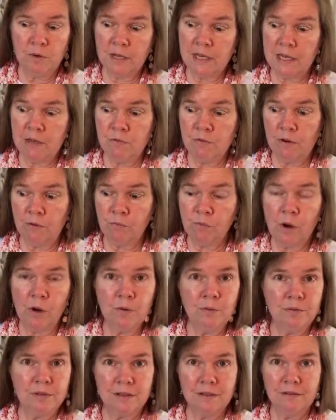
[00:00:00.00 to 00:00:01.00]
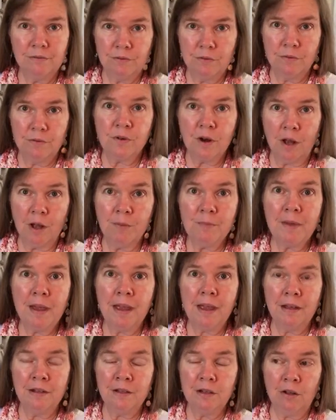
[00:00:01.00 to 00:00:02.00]
he wrote from,
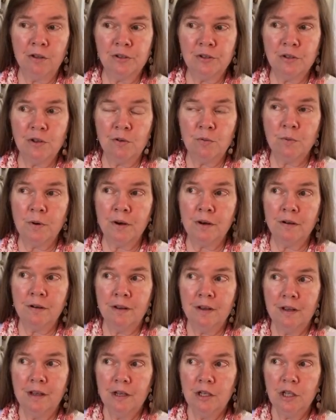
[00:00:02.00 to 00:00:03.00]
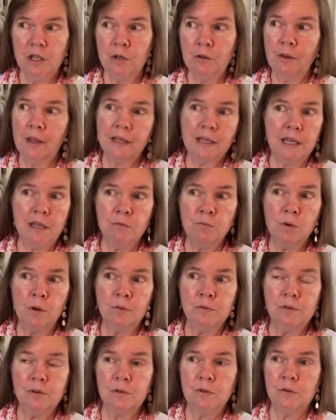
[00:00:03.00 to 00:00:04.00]
and also where like he
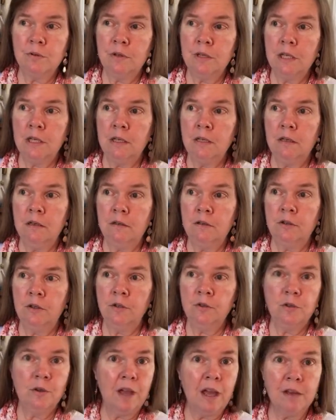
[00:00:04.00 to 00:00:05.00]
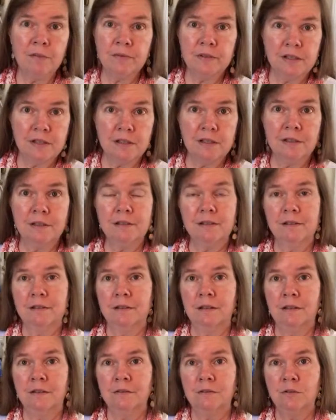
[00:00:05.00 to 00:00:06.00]
wrote to to Ephesus
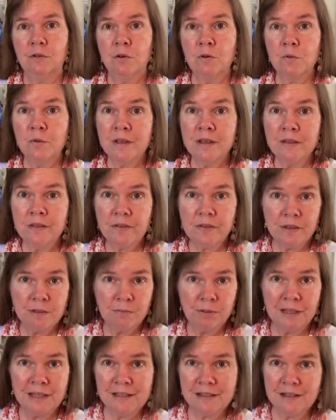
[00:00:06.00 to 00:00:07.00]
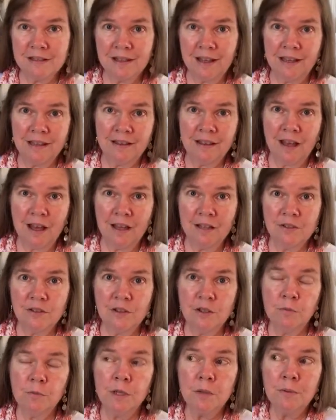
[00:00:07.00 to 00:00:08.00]
and Corinth and places like that.
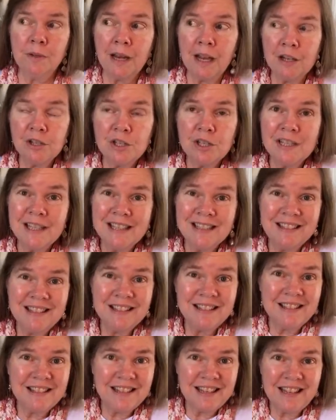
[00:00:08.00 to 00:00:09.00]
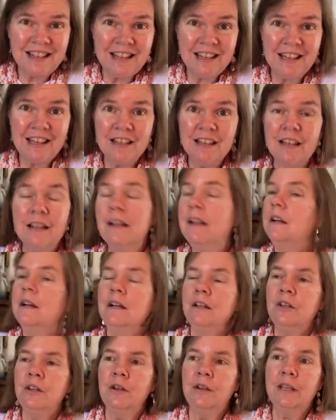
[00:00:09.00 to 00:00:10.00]
So we would actually get to see,
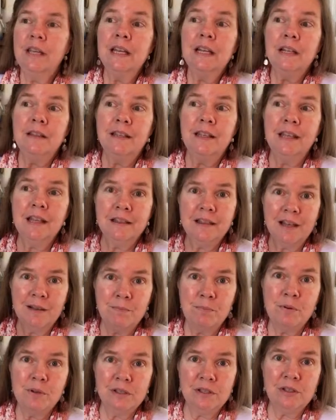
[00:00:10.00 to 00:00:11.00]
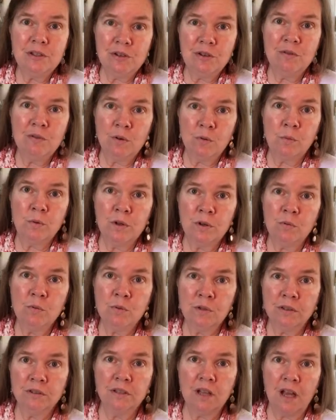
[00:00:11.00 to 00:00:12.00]
get that put into a real
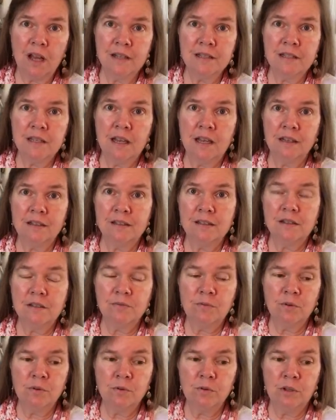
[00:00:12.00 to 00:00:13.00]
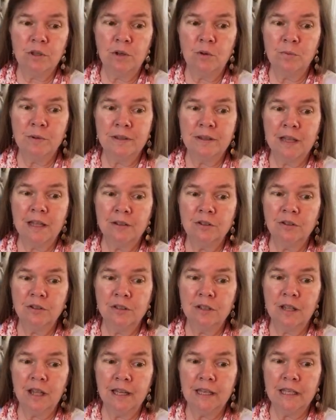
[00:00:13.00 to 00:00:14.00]
world context for what that looked
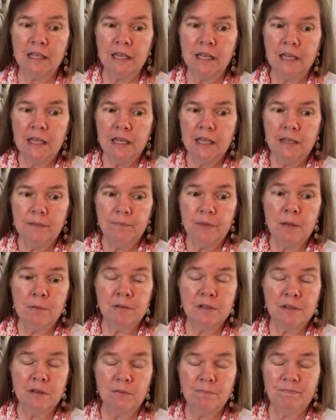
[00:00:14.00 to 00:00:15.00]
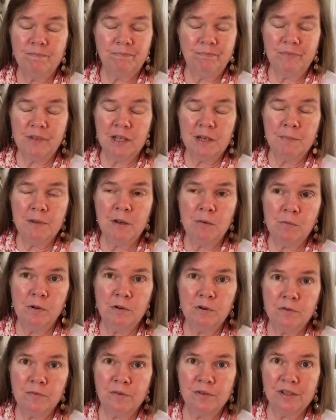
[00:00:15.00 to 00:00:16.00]
like. It was going to be a
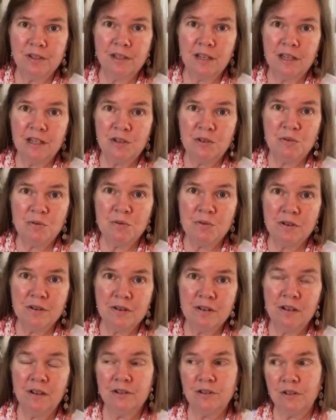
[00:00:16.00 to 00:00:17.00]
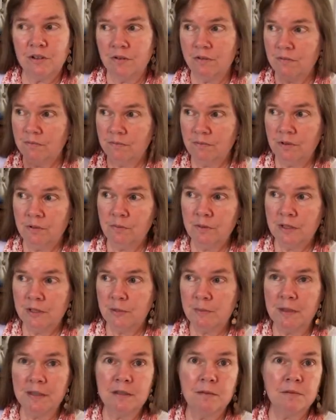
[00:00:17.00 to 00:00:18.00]
wonderful study tour, and also it would
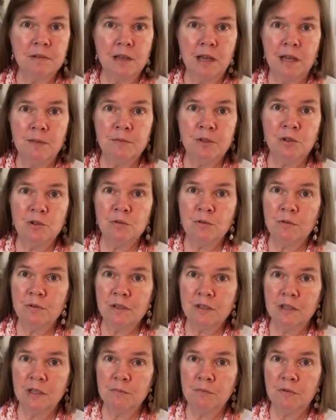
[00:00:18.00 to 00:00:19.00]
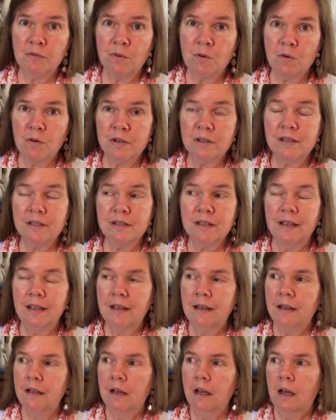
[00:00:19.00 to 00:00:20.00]
spend some time in Jerusalem, of course.
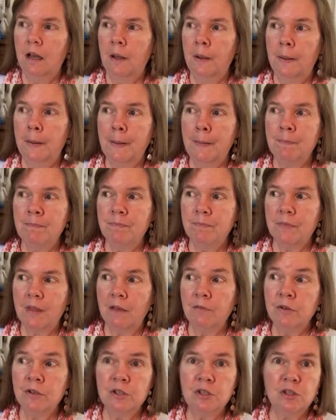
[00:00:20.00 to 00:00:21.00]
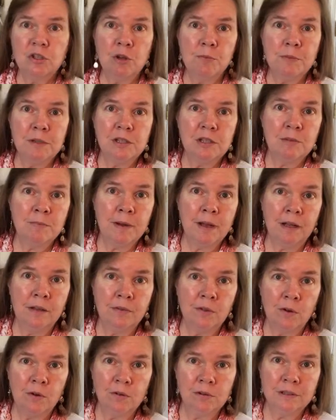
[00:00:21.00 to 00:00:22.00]
I've heard so much about
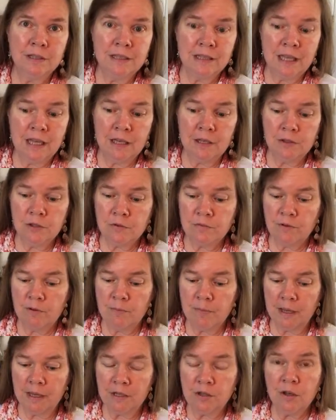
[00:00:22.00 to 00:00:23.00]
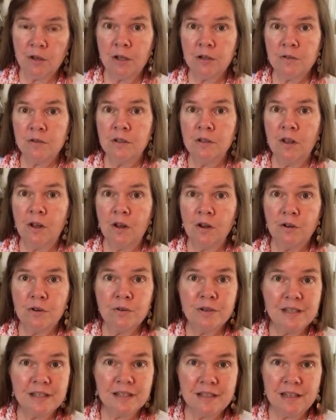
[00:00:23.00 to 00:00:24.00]
the Holy Lands from my daughter-in-law,
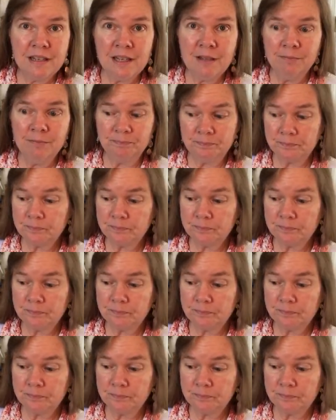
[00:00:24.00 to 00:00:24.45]
Christy